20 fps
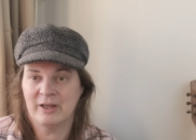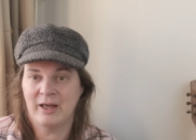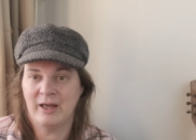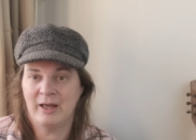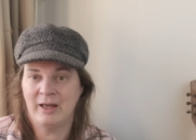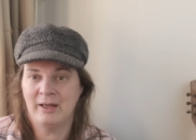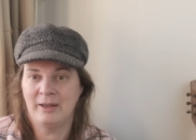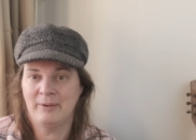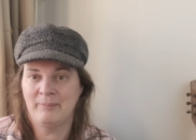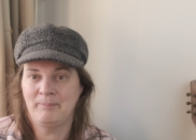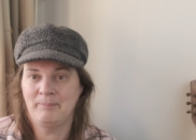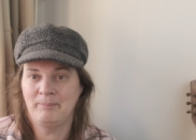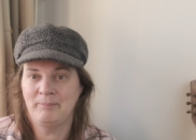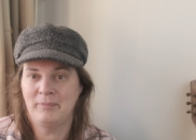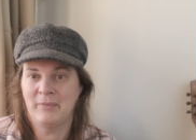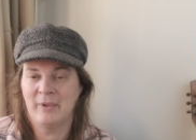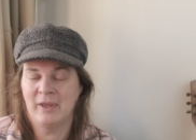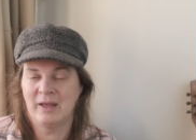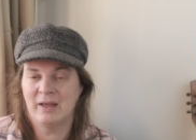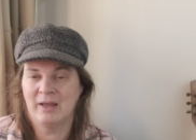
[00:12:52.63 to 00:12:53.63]

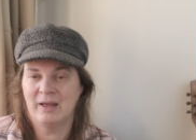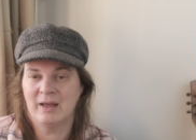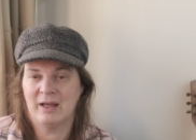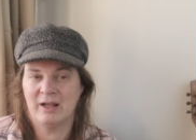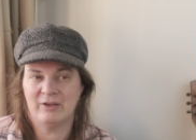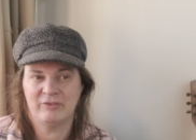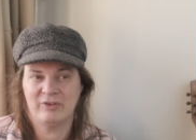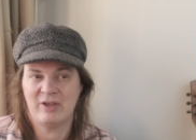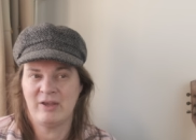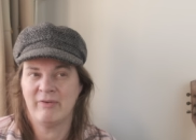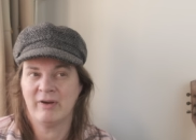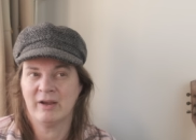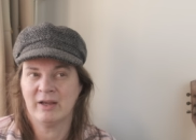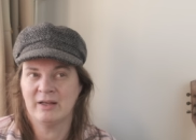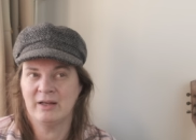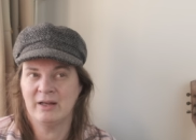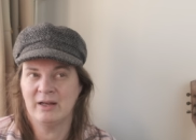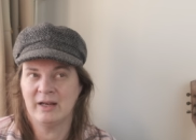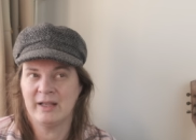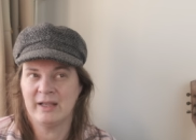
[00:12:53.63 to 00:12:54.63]
Um, I'll see if I
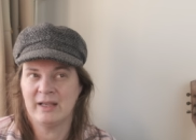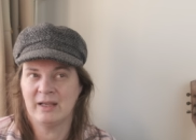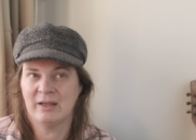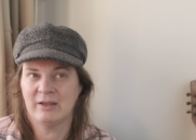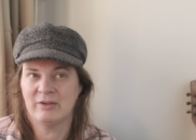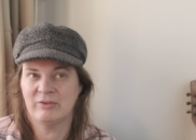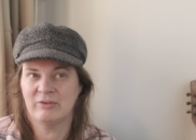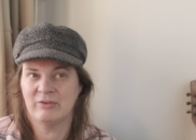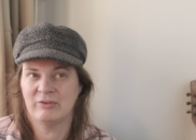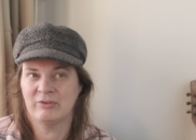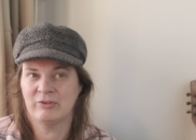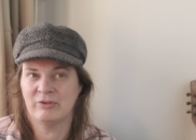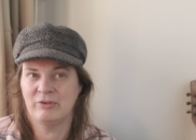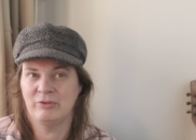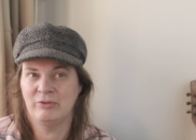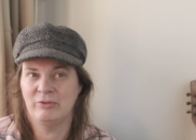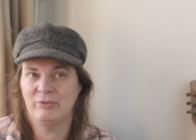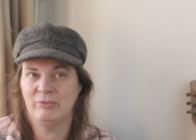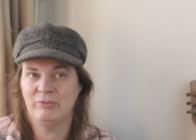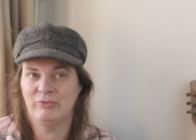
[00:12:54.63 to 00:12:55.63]
can link
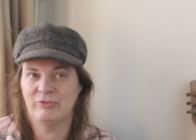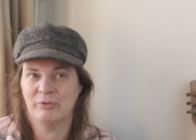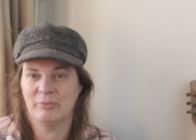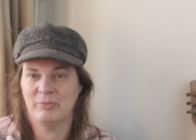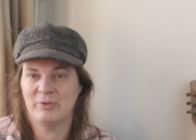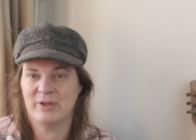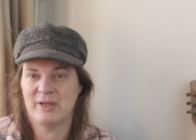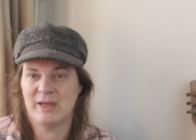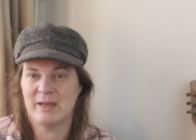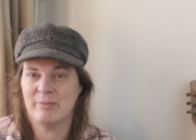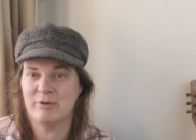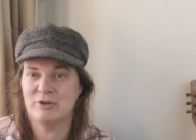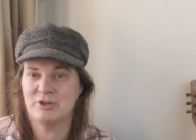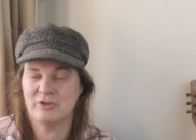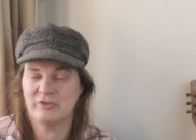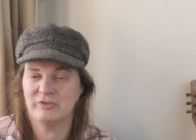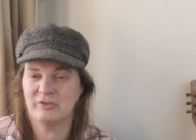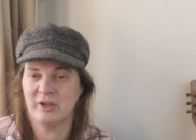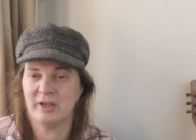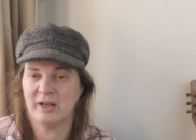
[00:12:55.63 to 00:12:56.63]
to some of the
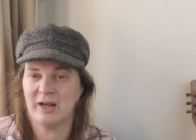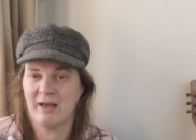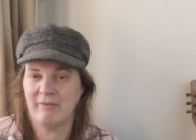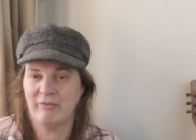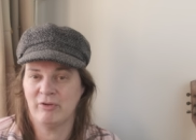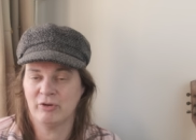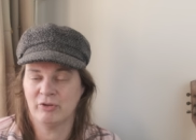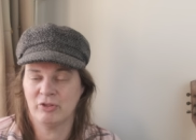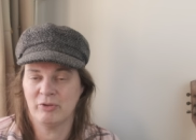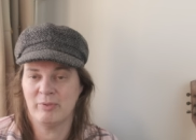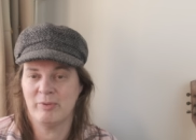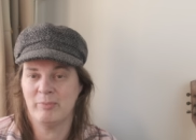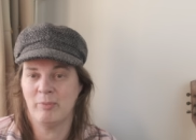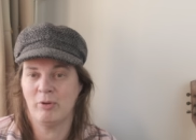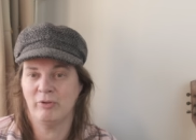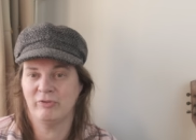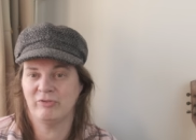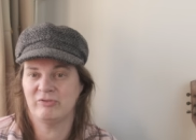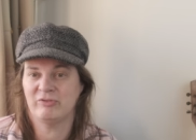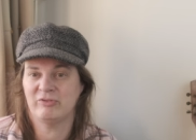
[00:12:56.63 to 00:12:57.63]
images so you can have a look at them in
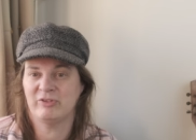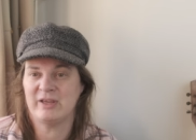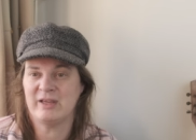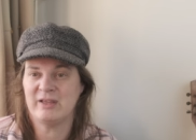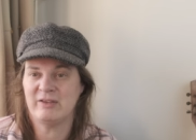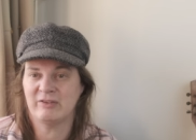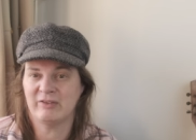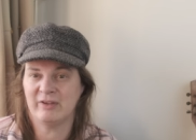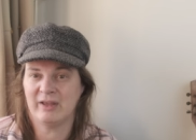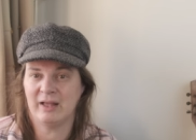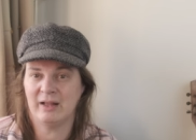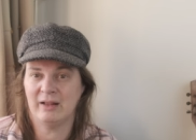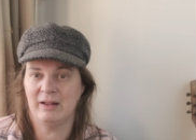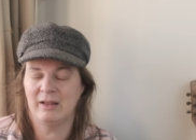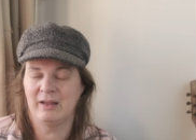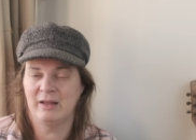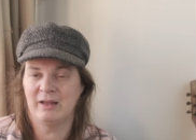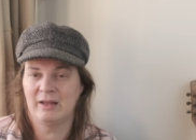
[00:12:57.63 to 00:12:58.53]
more detail.